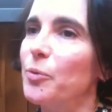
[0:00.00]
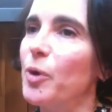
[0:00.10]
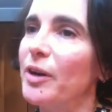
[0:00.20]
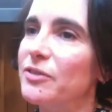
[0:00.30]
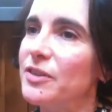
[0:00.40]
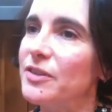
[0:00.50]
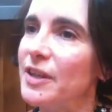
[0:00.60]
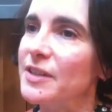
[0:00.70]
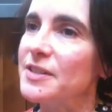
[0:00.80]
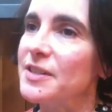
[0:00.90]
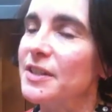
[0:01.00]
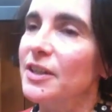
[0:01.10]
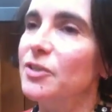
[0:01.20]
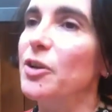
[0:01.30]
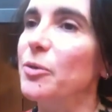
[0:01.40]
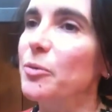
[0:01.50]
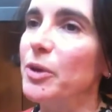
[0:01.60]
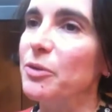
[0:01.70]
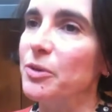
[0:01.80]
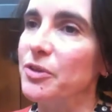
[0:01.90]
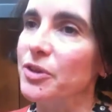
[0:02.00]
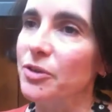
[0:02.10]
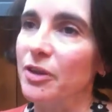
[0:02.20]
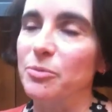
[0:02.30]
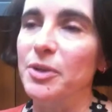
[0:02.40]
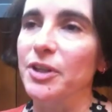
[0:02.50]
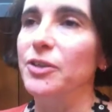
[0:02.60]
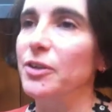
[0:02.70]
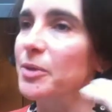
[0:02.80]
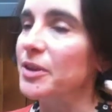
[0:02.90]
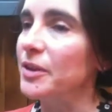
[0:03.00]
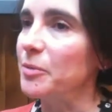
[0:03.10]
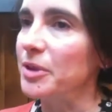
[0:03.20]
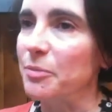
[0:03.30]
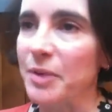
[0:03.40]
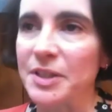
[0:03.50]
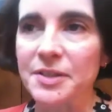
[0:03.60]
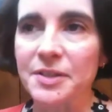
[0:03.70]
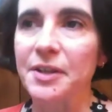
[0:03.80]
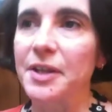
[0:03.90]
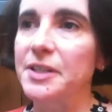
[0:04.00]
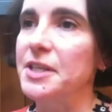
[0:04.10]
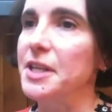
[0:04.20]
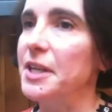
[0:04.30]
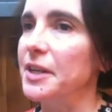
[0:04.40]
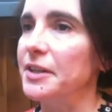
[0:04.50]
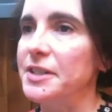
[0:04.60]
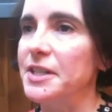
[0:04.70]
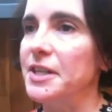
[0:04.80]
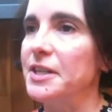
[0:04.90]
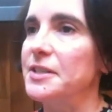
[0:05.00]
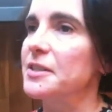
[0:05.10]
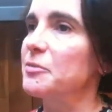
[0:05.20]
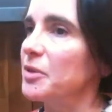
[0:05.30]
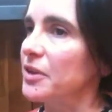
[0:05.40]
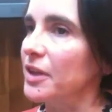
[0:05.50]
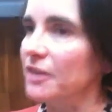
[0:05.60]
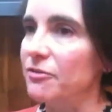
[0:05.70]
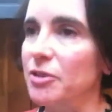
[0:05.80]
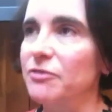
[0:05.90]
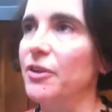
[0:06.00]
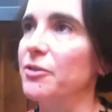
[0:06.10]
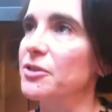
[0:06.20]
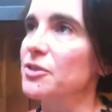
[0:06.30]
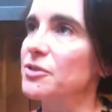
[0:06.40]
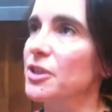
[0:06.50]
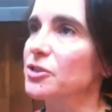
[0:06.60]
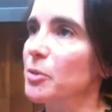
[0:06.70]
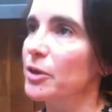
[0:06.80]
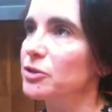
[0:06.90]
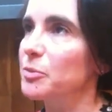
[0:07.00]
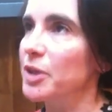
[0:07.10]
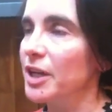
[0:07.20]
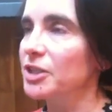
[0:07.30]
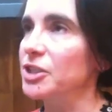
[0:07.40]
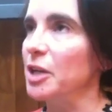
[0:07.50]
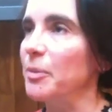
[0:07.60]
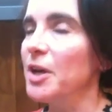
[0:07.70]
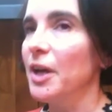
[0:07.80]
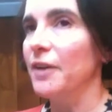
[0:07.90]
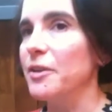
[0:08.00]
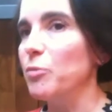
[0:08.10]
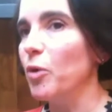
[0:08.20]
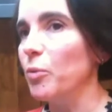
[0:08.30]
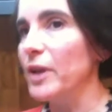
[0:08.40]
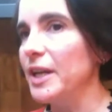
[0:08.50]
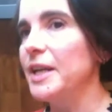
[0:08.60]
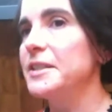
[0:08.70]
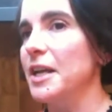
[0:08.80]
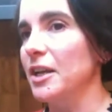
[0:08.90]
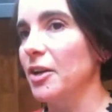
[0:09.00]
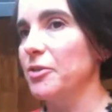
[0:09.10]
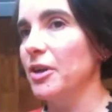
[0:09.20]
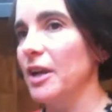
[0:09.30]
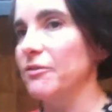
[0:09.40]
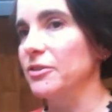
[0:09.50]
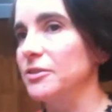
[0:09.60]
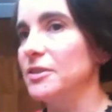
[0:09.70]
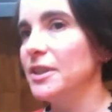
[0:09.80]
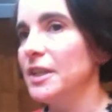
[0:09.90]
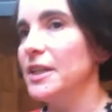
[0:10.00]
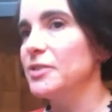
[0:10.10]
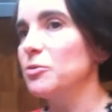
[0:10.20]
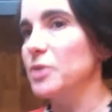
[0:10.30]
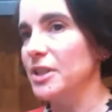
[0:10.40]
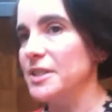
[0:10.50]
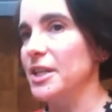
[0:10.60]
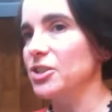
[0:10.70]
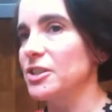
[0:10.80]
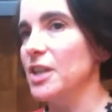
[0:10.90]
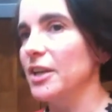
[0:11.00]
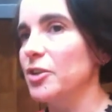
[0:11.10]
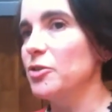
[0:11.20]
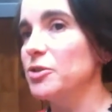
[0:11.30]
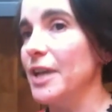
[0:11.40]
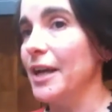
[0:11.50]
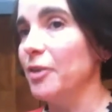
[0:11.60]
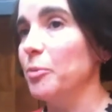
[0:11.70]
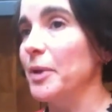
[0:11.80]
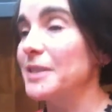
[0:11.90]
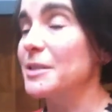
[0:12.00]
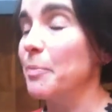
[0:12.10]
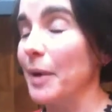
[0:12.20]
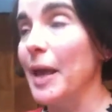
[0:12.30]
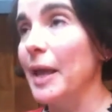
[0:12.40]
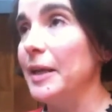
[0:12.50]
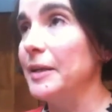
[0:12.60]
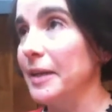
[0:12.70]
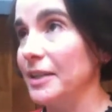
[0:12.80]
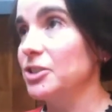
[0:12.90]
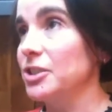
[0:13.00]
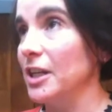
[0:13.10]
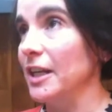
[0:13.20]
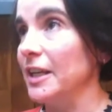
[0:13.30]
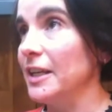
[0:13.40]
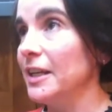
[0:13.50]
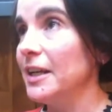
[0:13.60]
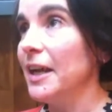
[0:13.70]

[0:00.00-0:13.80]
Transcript: one of the things, with the new government, with the big society ideas and with a kind of real focus on social entrepreneurship, I think what we need at a local level is organisations like you to help explain nationally